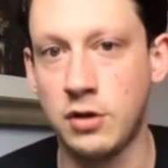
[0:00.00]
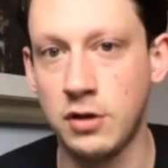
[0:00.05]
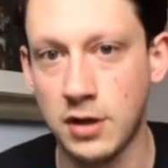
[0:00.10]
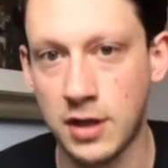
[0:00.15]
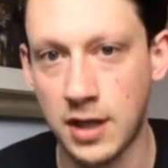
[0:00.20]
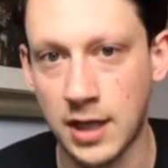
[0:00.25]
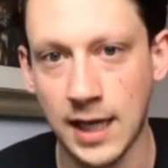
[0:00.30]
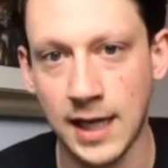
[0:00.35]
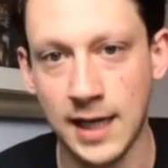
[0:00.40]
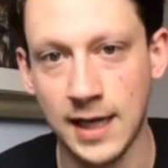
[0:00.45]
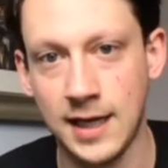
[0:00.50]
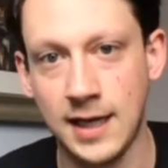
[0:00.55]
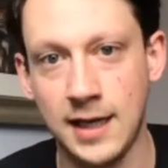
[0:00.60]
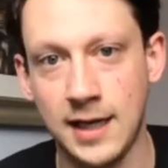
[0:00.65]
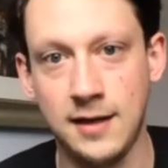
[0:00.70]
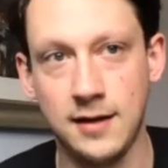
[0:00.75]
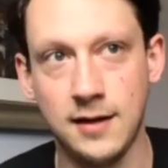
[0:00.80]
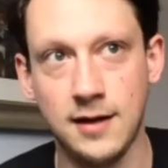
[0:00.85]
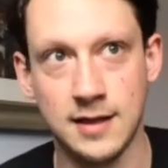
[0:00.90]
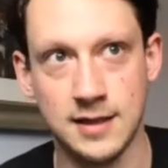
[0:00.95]

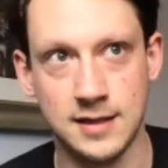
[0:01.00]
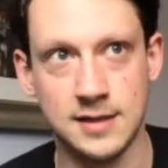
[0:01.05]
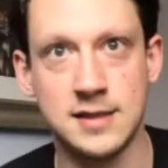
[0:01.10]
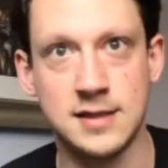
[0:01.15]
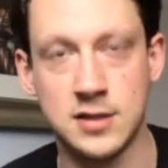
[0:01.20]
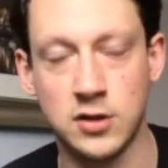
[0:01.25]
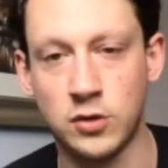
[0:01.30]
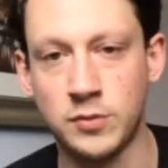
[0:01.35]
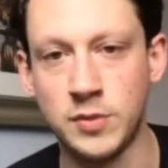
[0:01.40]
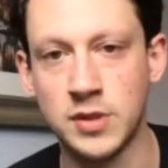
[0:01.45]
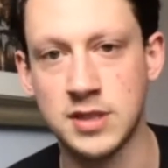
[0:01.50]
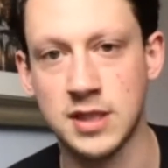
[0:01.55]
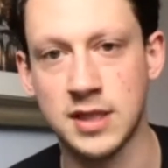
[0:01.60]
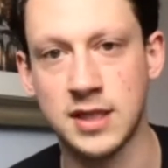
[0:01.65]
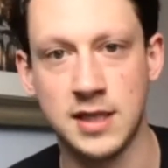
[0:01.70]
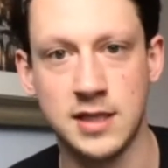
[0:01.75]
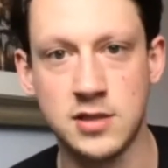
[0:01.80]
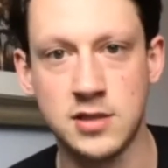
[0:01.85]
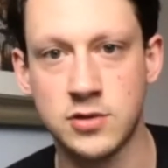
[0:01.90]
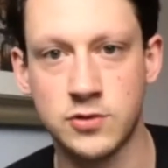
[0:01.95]
clearly, it's almost like an
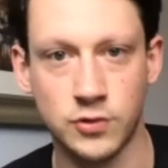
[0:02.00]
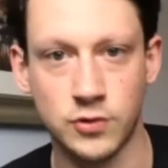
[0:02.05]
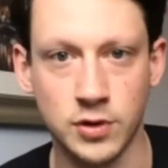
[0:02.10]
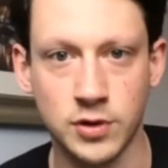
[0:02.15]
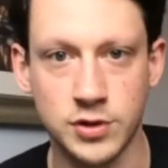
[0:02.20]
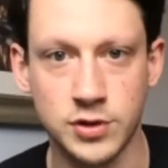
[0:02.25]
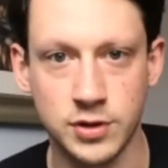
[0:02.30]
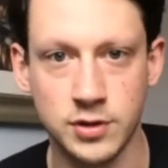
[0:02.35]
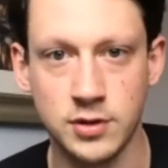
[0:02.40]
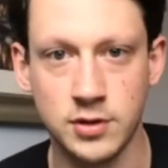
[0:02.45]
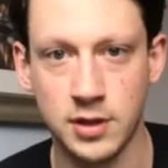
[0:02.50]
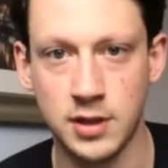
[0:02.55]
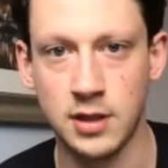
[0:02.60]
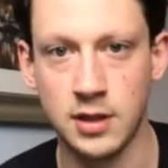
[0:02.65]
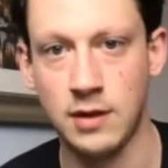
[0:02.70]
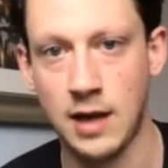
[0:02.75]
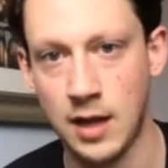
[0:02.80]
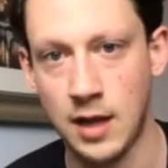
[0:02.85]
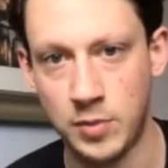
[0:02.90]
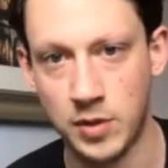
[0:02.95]
instruction.
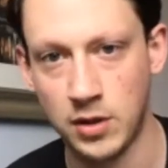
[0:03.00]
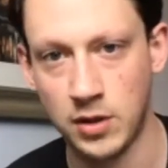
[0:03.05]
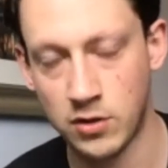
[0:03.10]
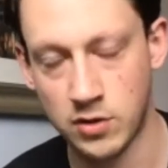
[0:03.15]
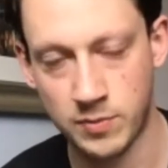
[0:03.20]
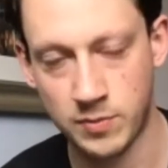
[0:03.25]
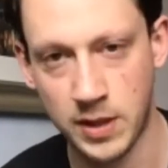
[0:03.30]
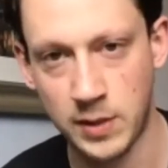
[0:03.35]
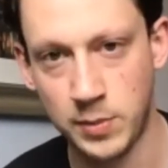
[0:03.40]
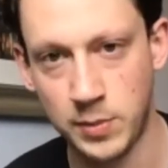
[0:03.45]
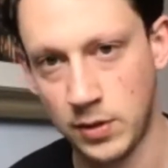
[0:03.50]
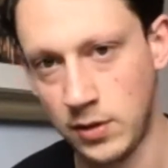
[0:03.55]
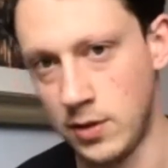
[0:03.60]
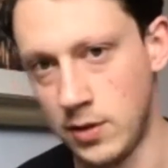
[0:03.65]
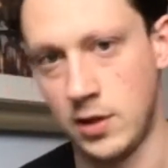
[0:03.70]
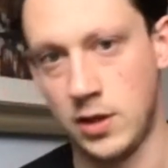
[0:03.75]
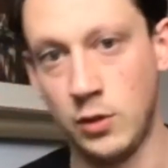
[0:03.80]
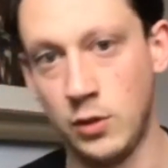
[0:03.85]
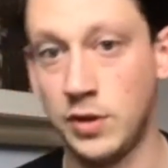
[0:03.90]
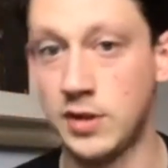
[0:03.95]
Helping other people,
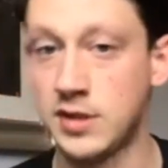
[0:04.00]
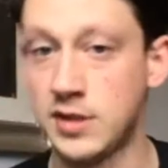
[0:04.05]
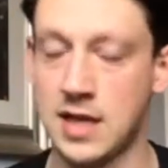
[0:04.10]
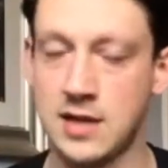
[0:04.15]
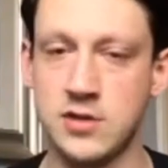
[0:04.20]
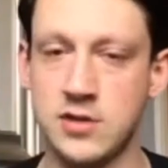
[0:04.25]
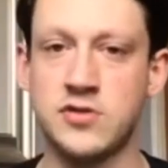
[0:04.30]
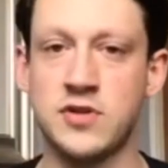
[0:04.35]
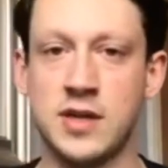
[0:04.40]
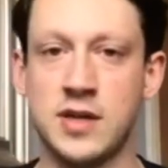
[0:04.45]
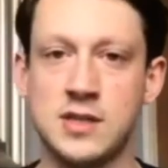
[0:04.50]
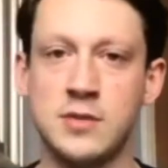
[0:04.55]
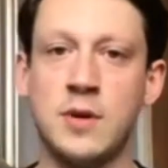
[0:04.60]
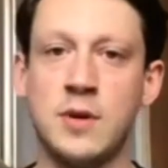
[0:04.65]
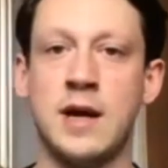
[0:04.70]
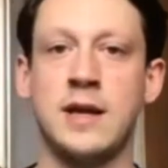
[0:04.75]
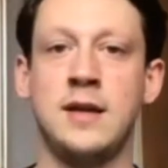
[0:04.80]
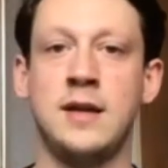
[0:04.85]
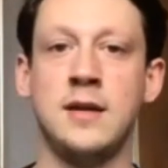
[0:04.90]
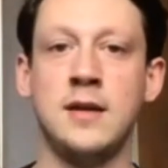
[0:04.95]
you understand straight
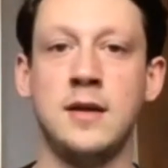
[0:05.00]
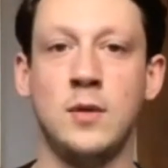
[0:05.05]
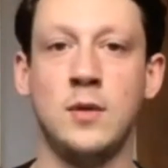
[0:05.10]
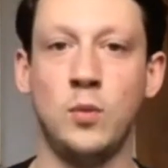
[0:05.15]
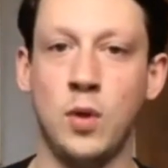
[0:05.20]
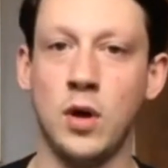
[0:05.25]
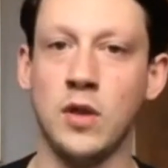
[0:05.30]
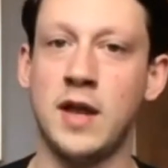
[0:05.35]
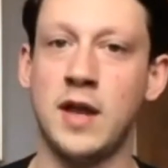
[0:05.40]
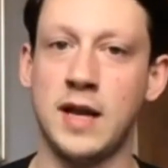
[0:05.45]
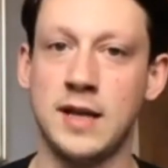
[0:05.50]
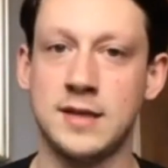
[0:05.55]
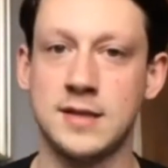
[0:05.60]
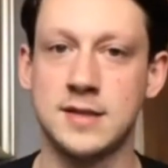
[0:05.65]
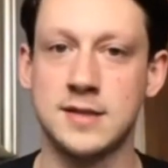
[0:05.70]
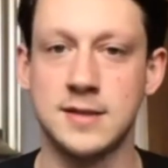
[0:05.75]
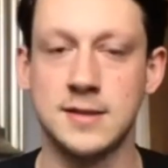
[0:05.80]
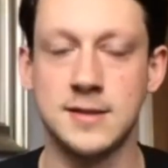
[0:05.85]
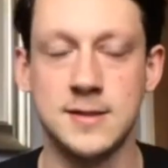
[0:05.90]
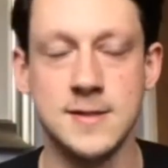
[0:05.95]
away what that is.
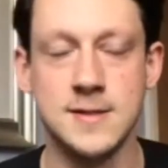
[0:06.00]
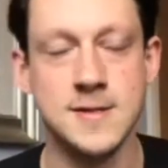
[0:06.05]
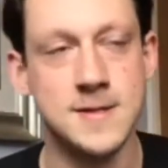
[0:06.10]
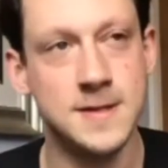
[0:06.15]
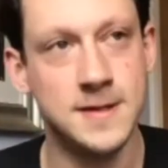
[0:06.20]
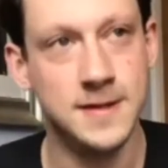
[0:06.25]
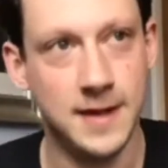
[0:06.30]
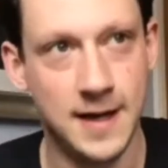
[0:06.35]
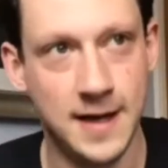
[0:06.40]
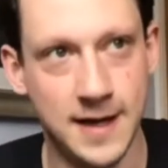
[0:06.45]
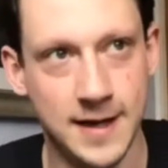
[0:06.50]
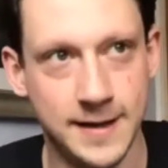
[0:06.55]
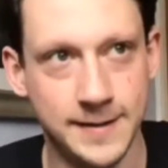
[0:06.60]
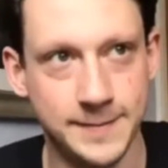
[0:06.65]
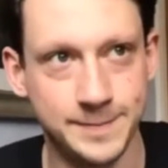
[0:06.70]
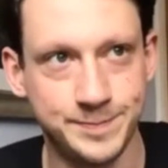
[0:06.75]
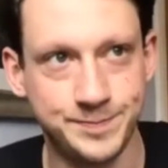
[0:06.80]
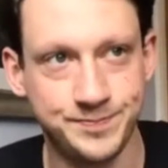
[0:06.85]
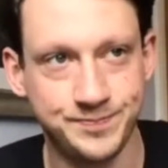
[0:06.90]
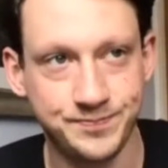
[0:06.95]

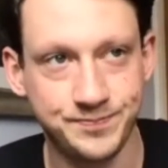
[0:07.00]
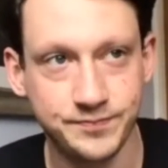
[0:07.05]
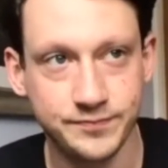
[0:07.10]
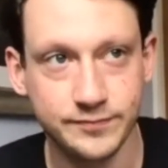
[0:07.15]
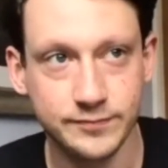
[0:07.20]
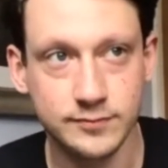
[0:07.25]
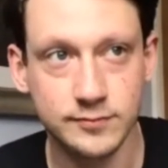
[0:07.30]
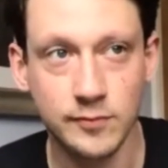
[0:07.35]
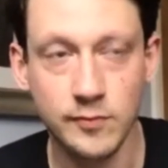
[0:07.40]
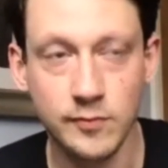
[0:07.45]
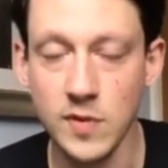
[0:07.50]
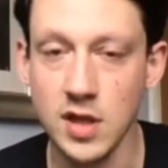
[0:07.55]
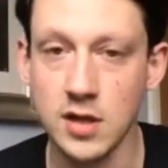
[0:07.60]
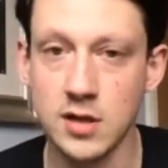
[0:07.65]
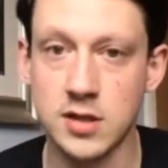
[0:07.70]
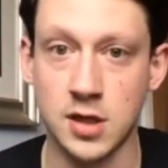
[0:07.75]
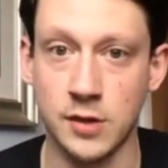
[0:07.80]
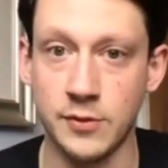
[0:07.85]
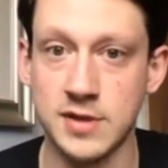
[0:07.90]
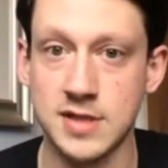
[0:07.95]
um,
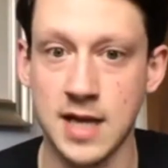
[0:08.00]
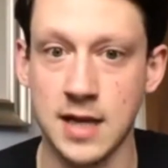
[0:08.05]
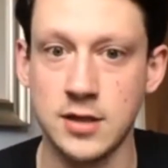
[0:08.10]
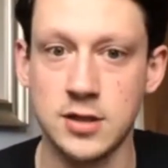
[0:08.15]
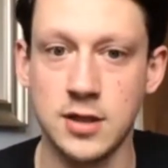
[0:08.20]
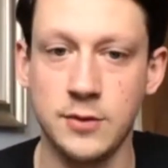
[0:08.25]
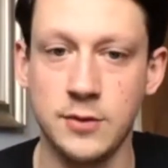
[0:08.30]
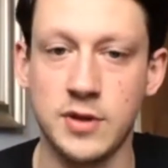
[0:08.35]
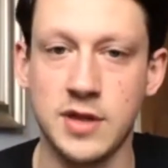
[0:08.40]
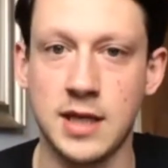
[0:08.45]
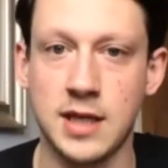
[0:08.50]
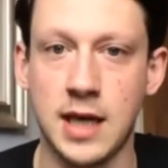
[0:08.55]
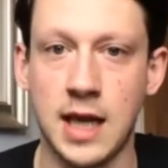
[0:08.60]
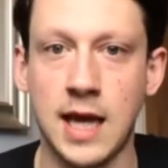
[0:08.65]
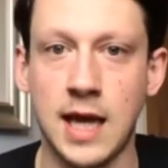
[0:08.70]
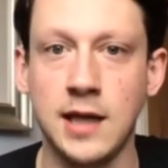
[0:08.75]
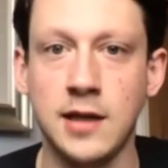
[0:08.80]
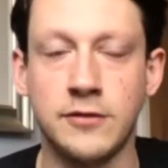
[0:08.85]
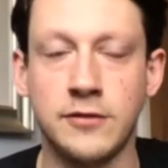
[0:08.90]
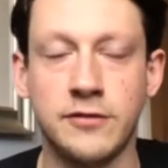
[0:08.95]
so essentially within
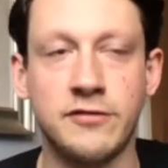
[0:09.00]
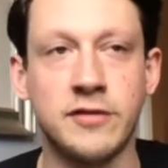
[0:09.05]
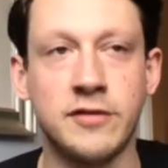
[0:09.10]
Lyfe,